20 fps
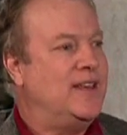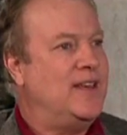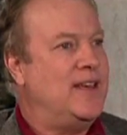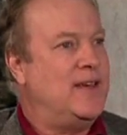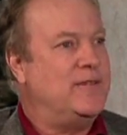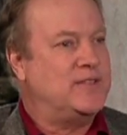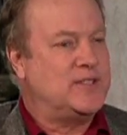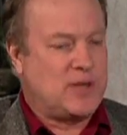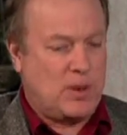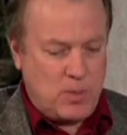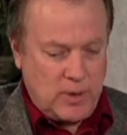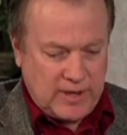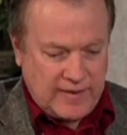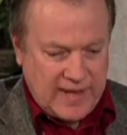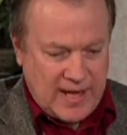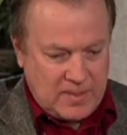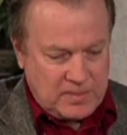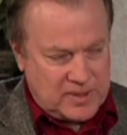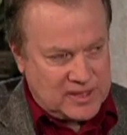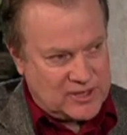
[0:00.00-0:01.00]
if someone in
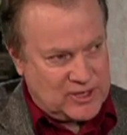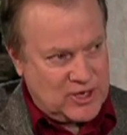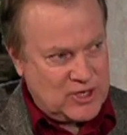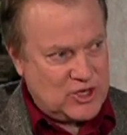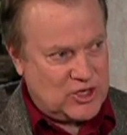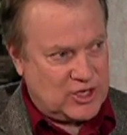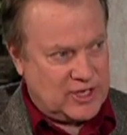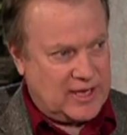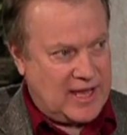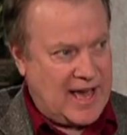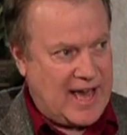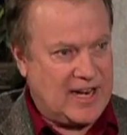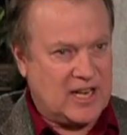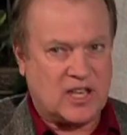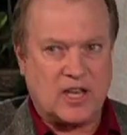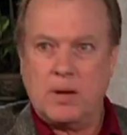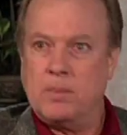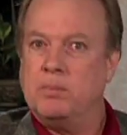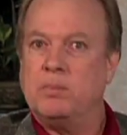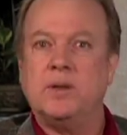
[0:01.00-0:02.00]
that position had a
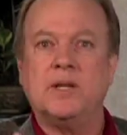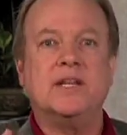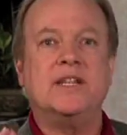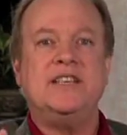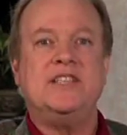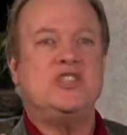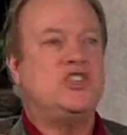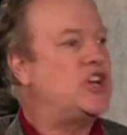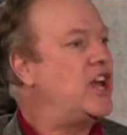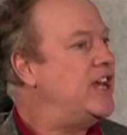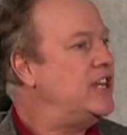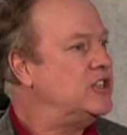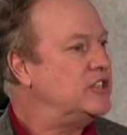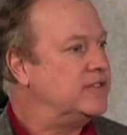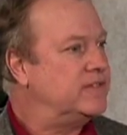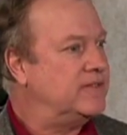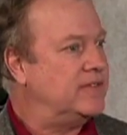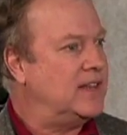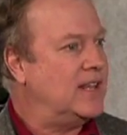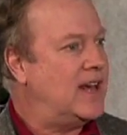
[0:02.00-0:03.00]
complete change
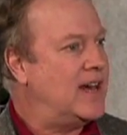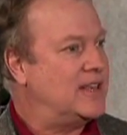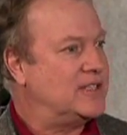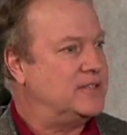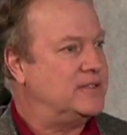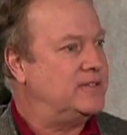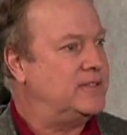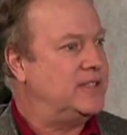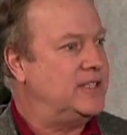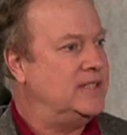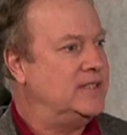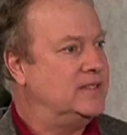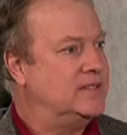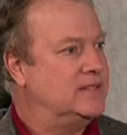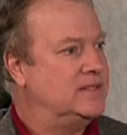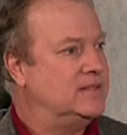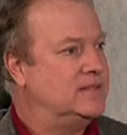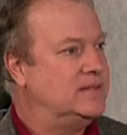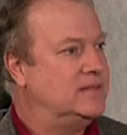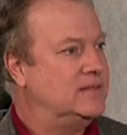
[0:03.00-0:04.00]
of philosophy,
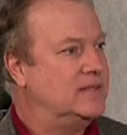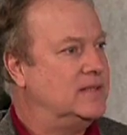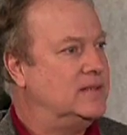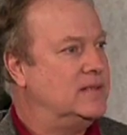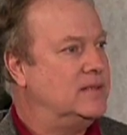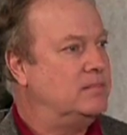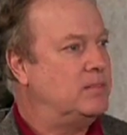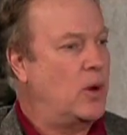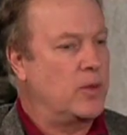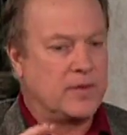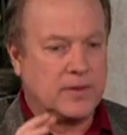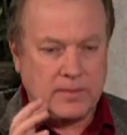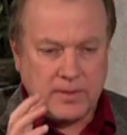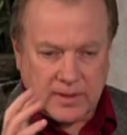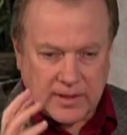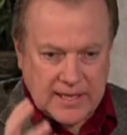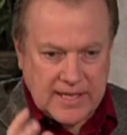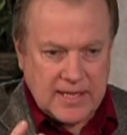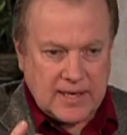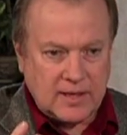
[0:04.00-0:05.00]
both
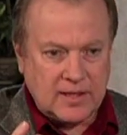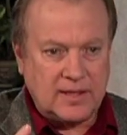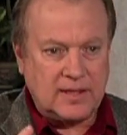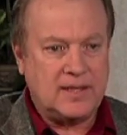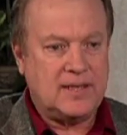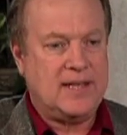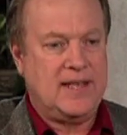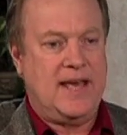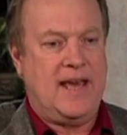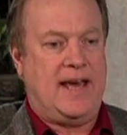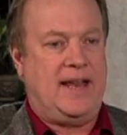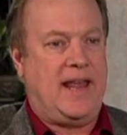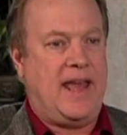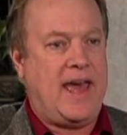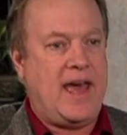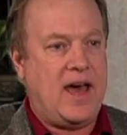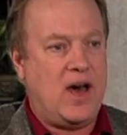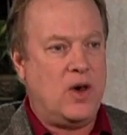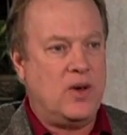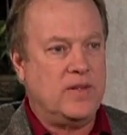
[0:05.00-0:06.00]
legal and
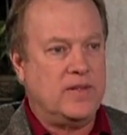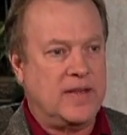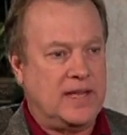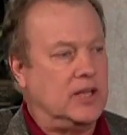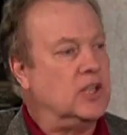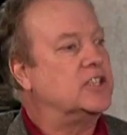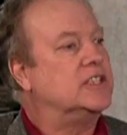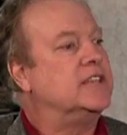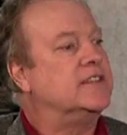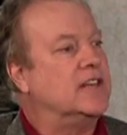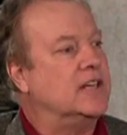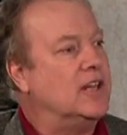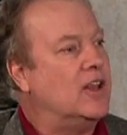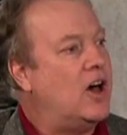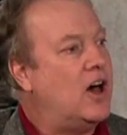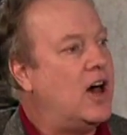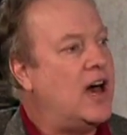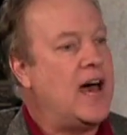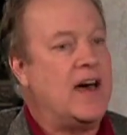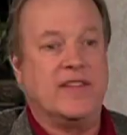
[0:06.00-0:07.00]
how they looked at the
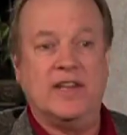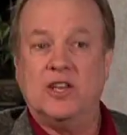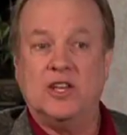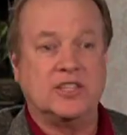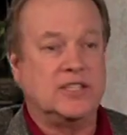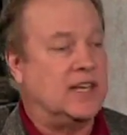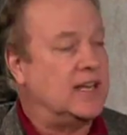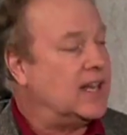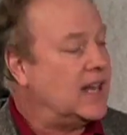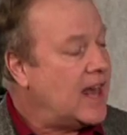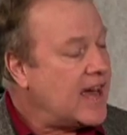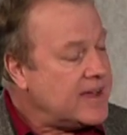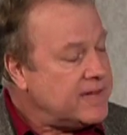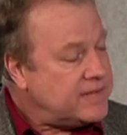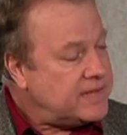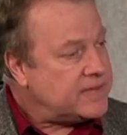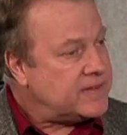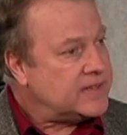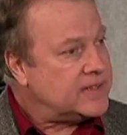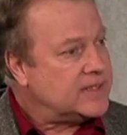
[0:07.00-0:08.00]
law, how they looked at
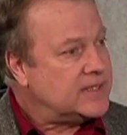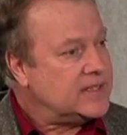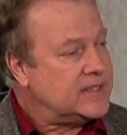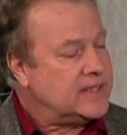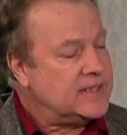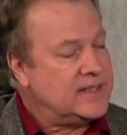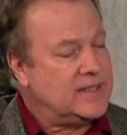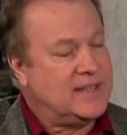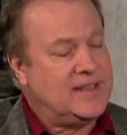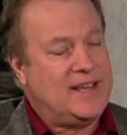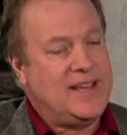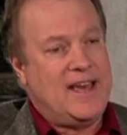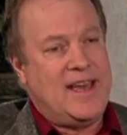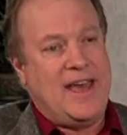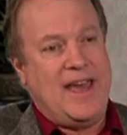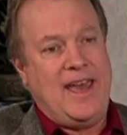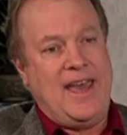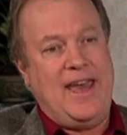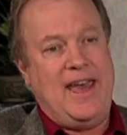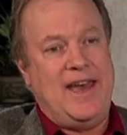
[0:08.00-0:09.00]
life.
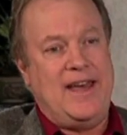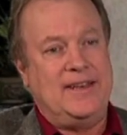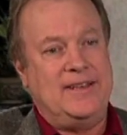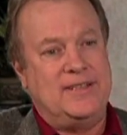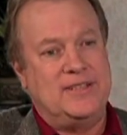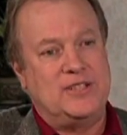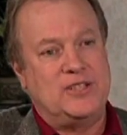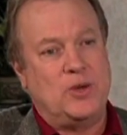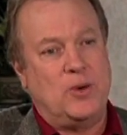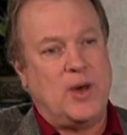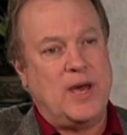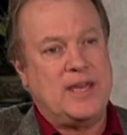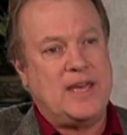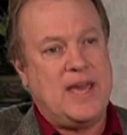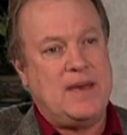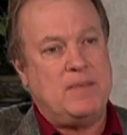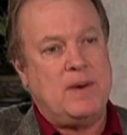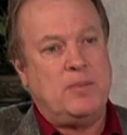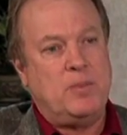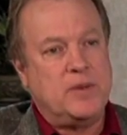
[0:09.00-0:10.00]
And so I
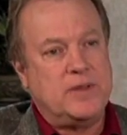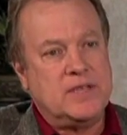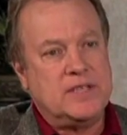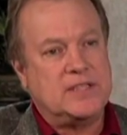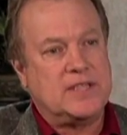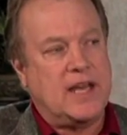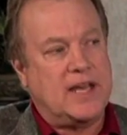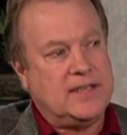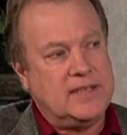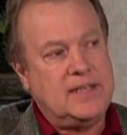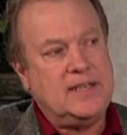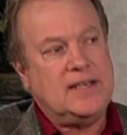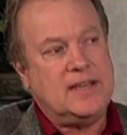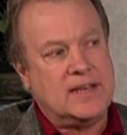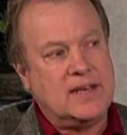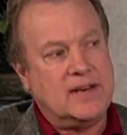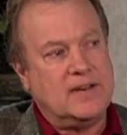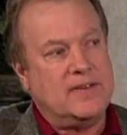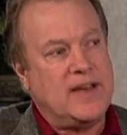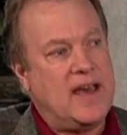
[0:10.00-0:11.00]
came up with this idea
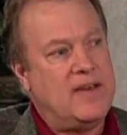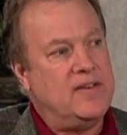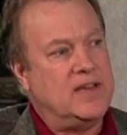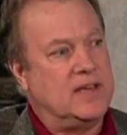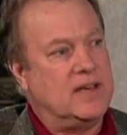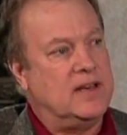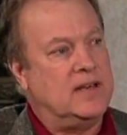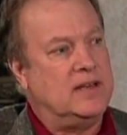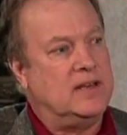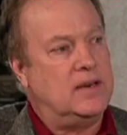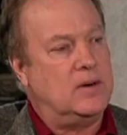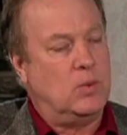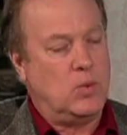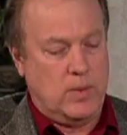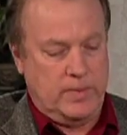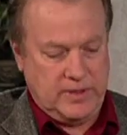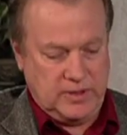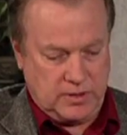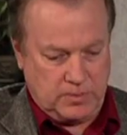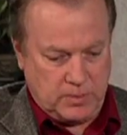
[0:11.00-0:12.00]
of having a
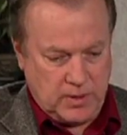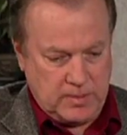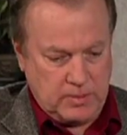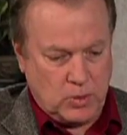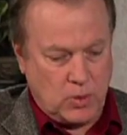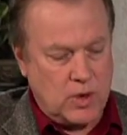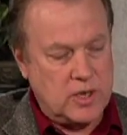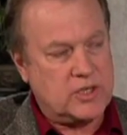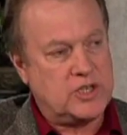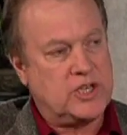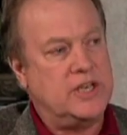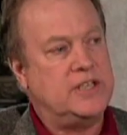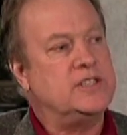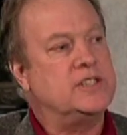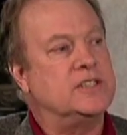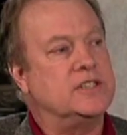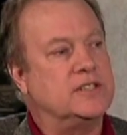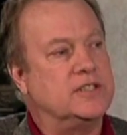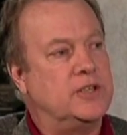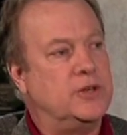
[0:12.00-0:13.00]
woman Supreme Court
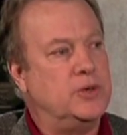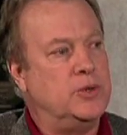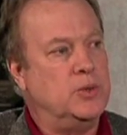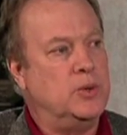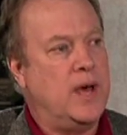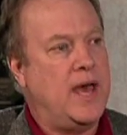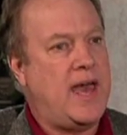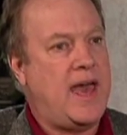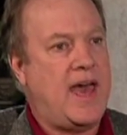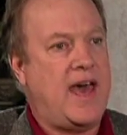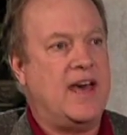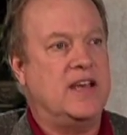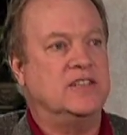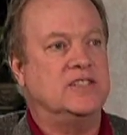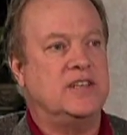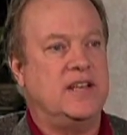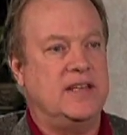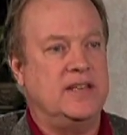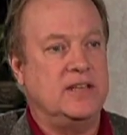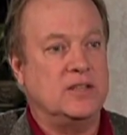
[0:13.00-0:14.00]
justice who
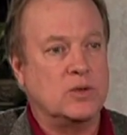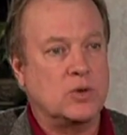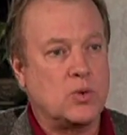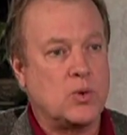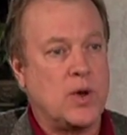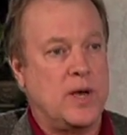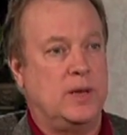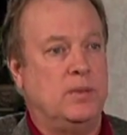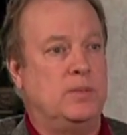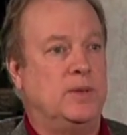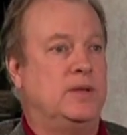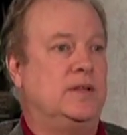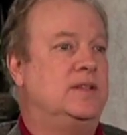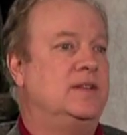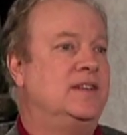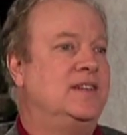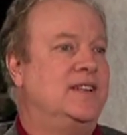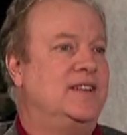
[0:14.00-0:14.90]
has an incredible